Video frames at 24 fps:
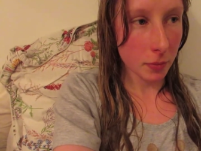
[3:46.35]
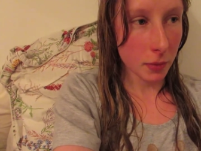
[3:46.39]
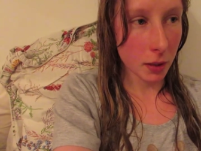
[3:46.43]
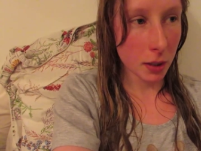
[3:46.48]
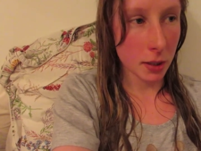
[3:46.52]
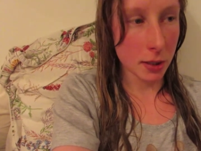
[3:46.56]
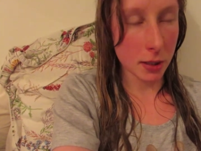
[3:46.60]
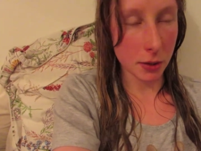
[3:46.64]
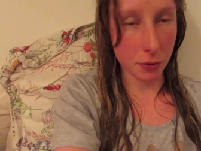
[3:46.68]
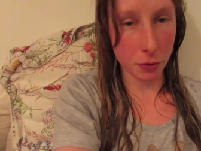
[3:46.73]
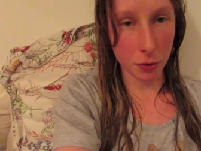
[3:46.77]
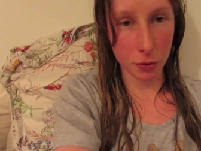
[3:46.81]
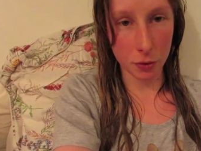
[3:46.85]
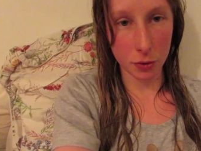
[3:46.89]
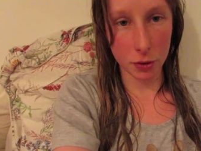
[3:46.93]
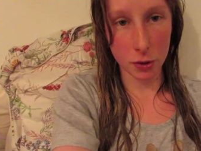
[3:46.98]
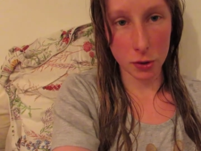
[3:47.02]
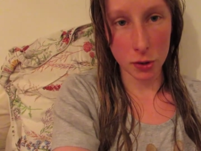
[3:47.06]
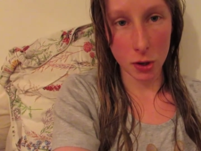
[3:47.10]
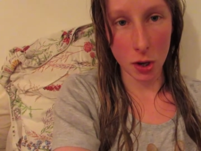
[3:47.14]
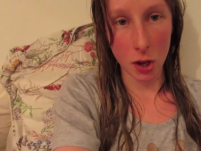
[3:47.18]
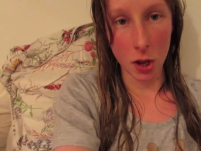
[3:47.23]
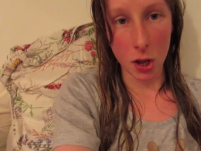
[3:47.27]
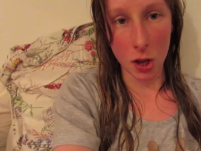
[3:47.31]

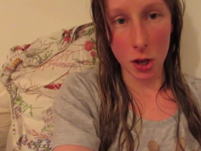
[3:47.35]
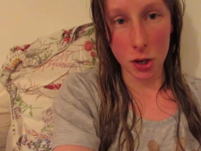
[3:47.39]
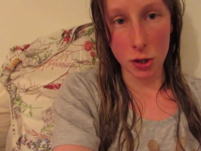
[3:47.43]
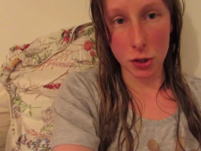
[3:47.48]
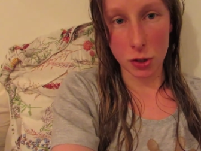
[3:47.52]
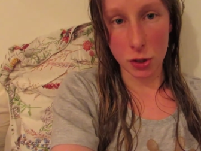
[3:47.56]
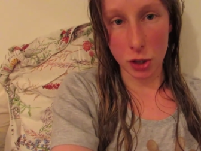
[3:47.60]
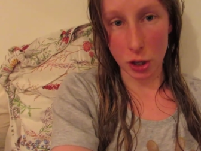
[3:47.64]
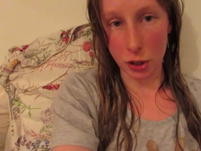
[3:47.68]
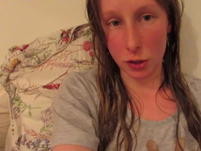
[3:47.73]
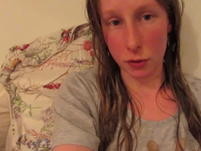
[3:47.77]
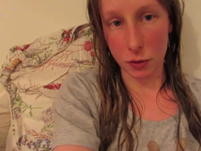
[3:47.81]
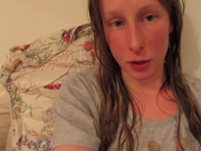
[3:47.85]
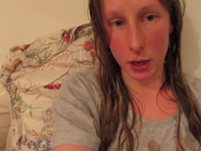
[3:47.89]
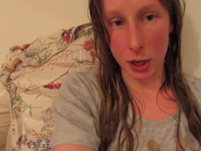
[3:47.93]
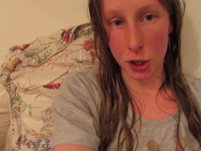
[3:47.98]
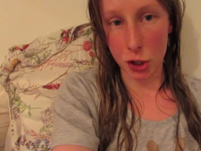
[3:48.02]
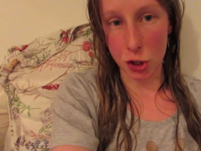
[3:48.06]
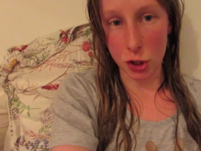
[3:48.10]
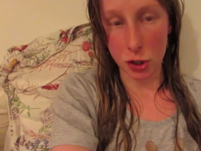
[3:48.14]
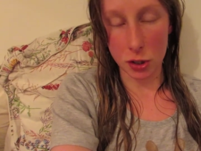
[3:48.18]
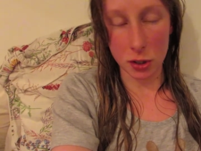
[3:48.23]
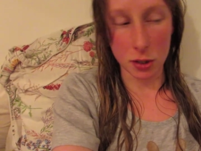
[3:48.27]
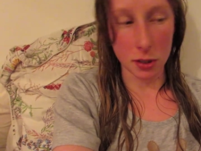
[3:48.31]
different gender
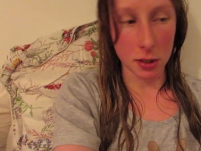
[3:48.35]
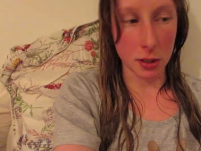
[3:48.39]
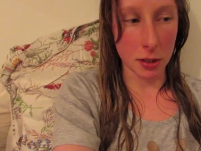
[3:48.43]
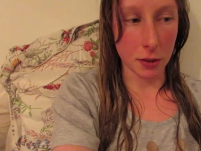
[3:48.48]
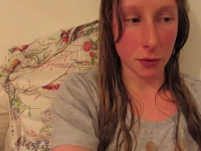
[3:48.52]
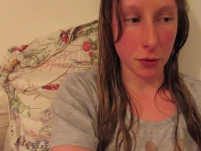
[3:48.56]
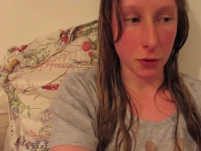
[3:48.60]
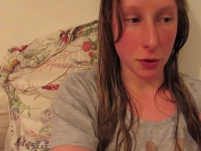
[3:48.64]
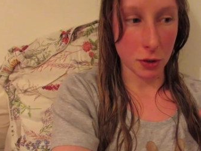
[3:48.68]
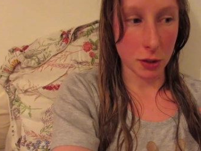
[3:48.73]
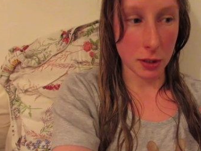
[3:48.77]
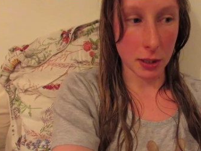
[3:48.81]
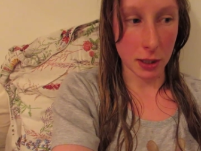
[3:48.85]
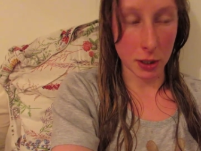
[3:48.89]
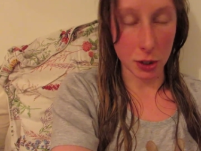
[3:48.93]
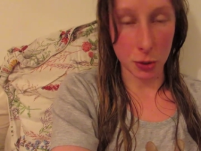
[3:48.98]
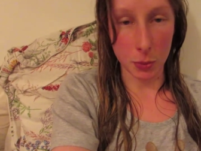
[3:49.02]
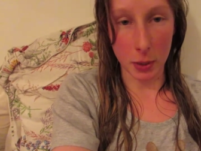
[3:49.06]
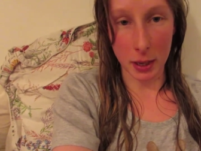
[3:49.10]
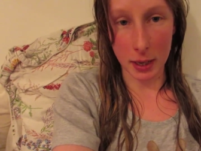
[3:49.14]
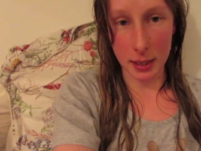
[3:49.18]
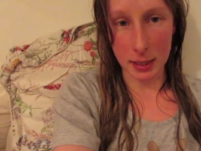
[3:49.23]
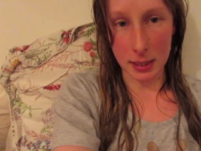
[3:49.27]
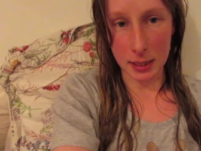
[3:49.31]
relations different
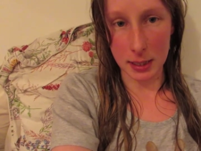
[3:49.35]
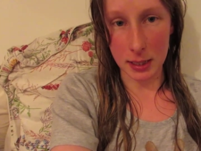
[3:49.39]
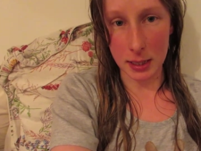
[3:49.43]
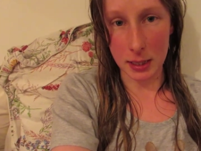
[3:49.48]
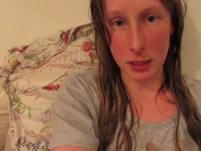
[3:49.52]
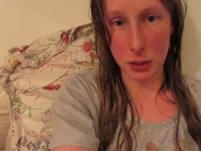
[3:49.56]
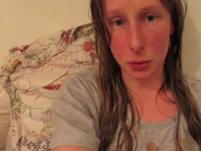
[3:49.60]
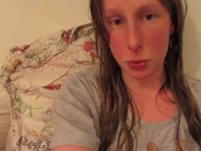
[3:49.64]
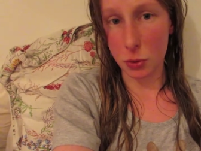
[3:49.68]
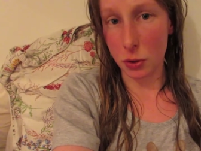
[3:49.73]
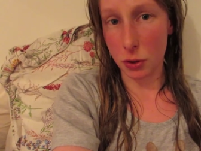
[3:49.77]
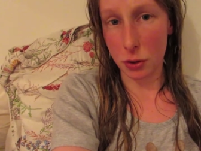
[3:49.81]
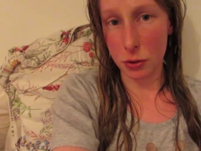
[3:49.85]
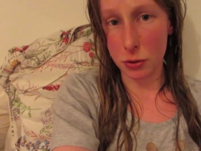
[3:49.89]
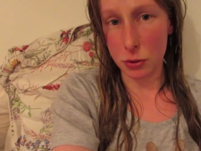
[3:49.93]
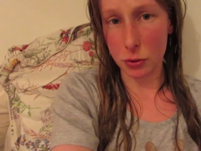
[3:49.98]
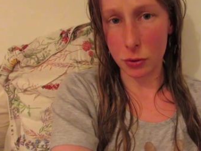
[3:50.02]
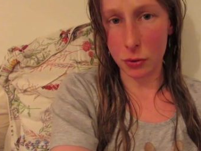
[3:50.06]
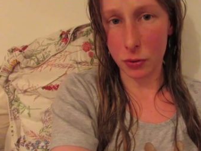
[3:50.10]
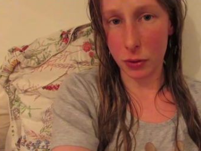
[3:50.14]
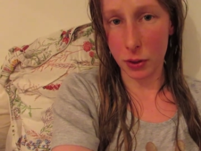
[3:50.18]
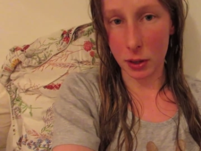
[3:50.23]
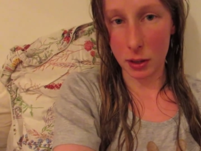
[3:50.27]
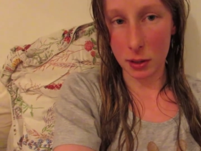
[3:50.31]
sexualities all those
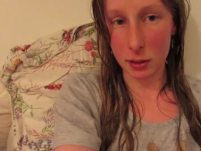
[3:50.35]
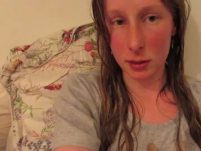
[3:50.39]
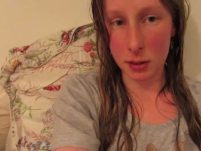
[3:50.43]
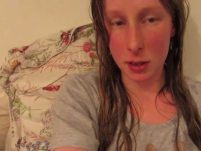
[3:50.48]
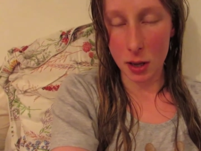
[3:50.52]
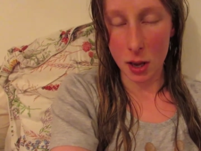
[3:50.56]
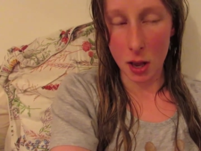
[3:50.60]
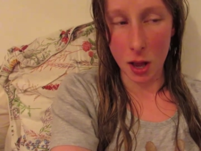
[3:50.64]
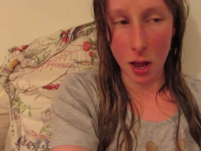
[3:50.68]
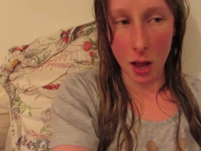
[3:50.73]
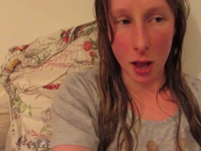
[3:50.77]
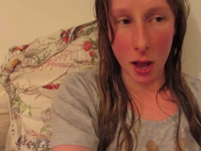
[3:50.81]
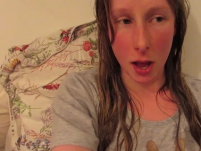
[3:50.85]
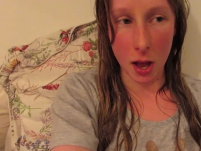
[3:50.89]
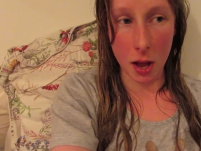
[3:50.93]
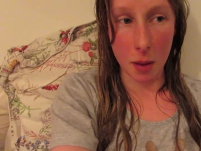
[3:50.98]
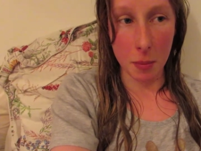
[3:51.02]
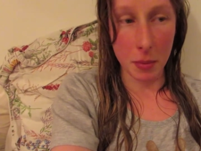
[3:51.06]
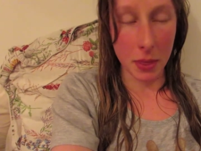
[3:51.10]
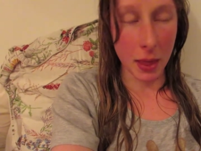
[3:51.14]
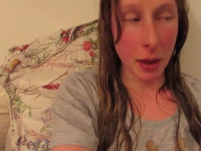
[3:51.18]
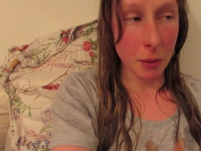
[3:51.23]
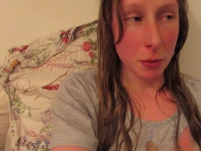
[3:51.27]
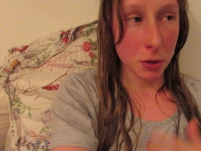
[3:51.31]
sort of things
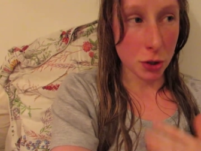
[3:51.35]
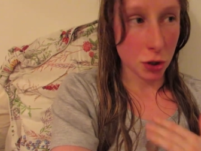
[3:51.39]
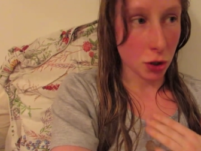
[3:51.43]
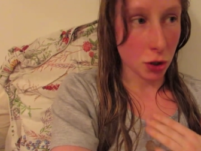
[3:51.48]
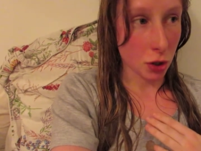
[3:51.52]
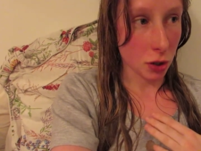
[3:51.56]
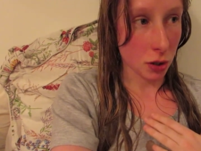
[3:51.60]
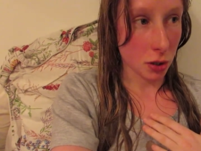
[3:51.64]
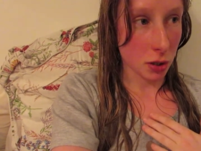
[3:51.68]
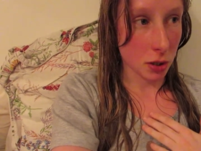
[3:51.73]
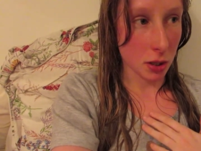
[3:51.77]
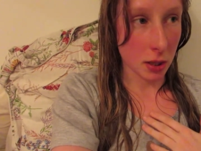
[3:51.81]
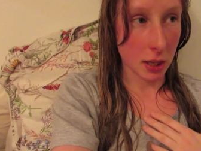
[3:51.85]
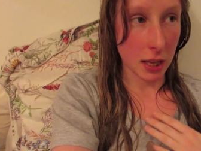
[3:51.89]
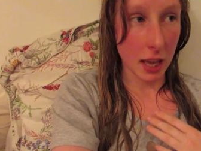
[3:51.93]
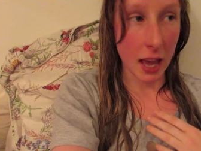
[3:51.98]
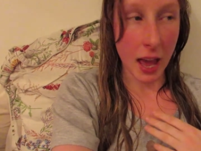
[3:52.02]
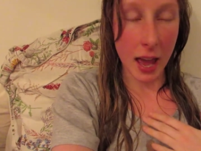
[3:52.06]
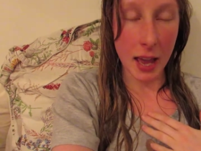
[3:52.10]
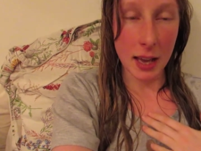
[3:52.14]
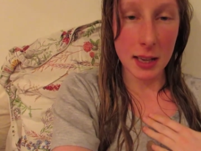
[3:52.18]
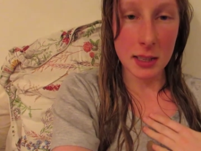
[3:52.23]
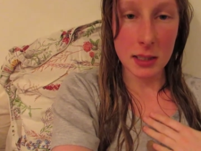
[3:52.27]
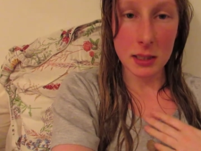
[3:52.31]
um, and that was just the
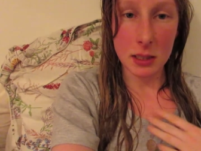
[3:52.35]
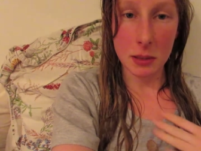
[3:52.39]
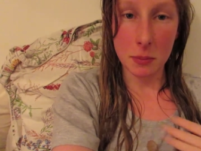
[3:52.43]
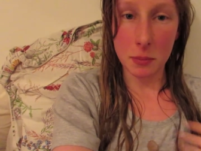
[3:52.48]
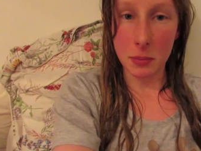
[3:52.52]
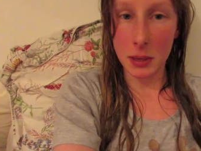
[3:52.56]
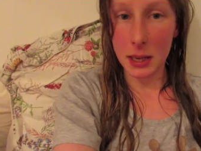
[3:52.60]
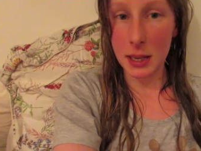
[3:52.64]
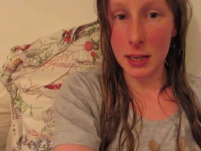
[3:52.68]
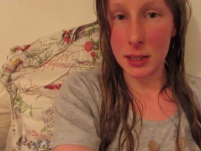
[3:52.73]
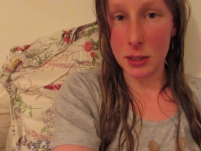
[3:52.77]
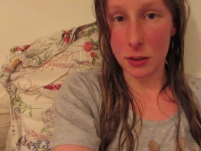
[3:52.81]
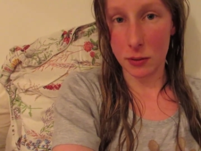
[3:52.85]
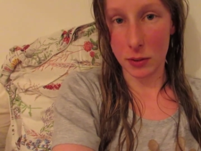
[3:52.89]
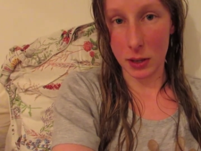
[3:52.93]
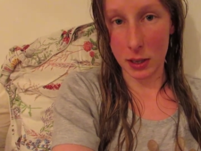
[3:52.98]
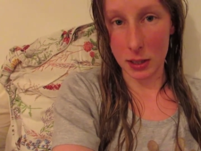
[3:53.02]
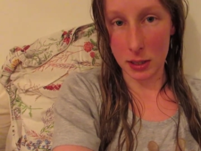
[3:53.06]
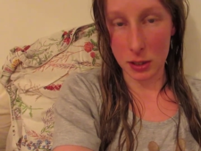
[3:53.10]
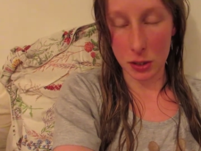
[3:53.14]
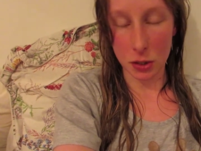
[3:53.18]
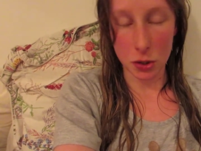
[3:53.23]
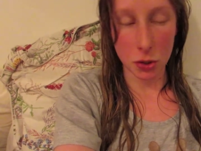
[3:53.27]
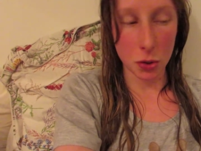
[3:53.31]
a's to b's of
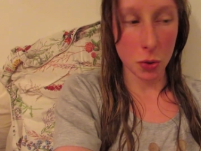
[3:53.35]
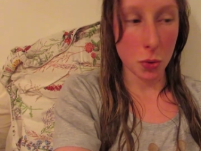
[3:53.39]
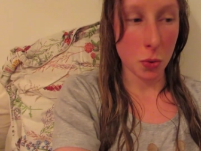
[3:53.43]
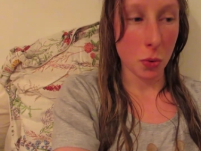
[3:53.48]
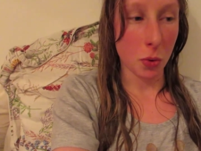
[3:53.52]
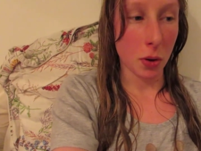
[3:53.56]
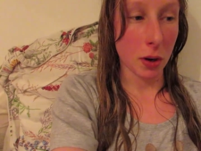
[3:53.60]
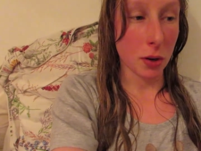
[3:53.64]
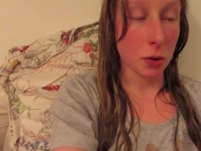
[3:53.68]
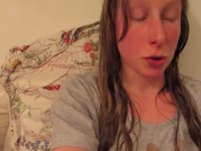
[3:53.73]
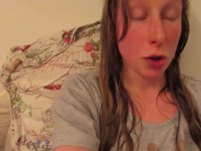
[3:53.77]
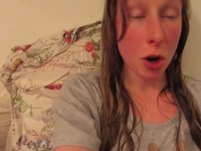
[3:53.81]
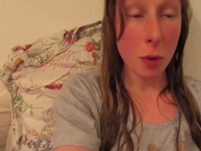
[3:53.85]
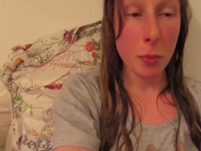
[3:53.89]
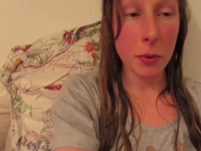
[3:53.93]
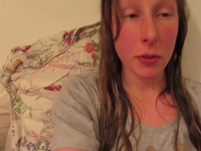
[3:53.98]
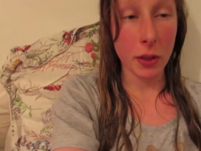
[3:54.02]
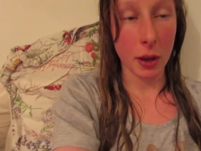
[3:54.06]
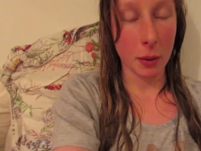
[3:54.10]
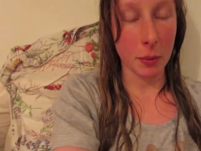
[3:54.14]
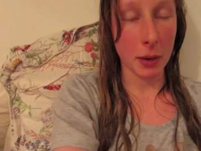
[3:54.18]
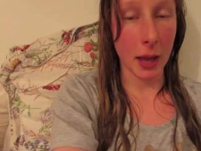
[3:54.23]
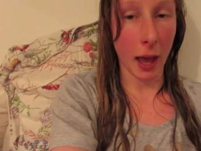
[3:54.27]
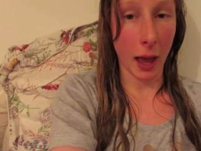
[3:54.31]
it in school on top of
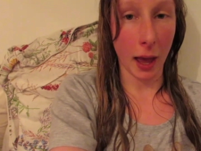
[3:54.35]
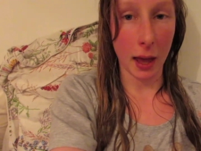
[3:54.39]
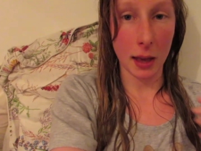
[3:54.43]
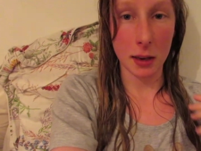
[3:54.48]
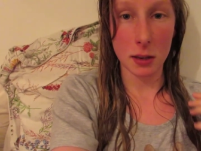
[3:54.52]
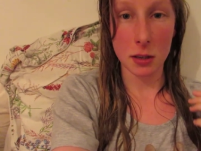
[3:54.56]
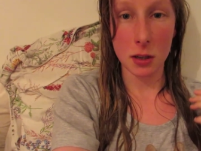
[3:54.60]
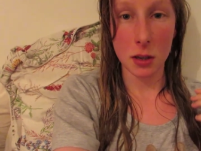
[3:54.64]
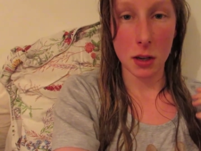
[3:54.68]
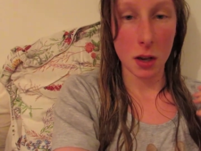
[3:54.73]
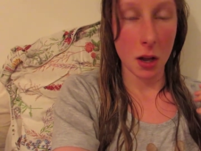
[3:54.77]
that we had